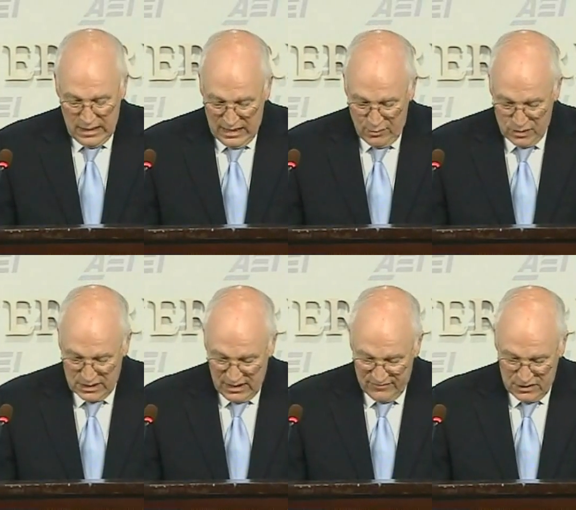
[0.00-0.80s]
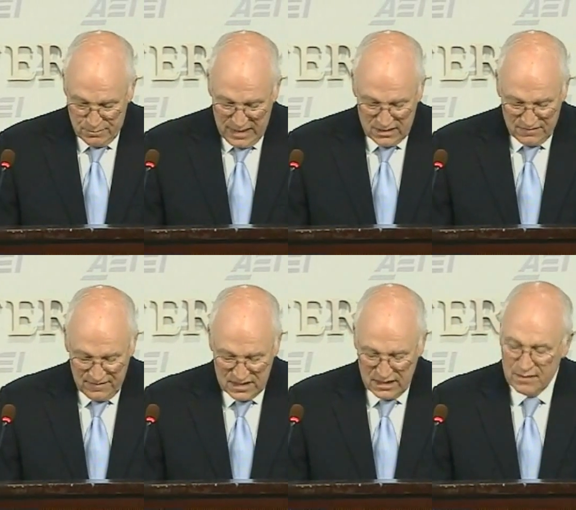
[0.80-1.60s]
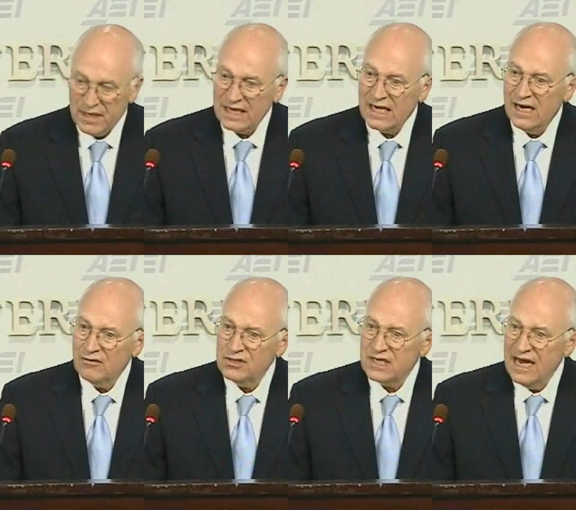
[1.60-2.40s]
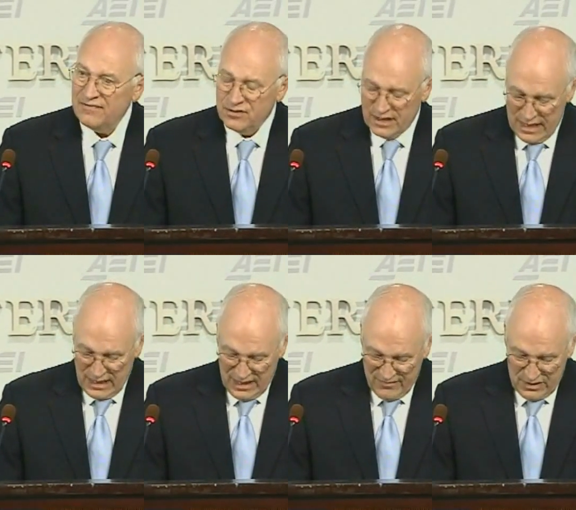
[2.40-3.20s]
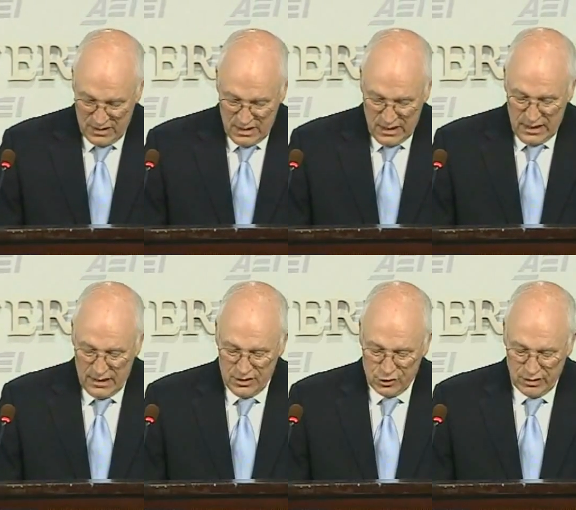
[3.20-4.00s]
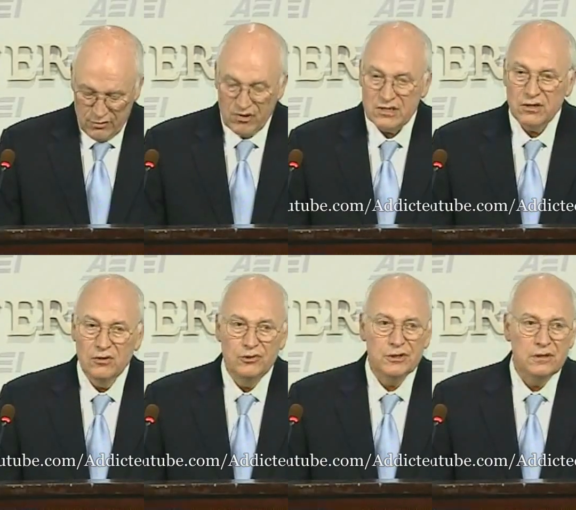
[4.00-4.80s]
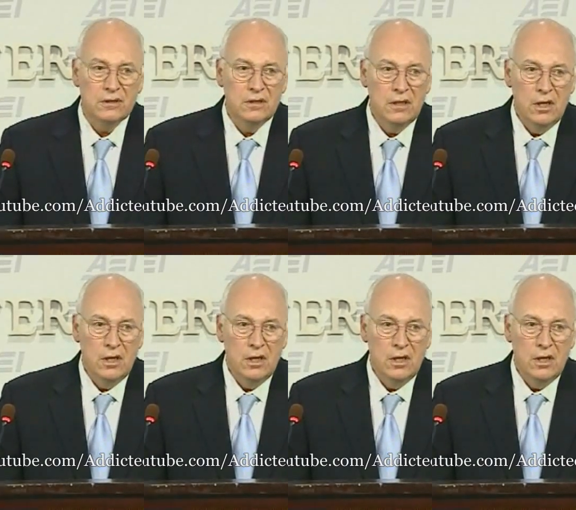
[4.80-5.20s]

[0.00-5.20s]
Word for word: and it was given specificity by Congress after 9/11 in a joint resolution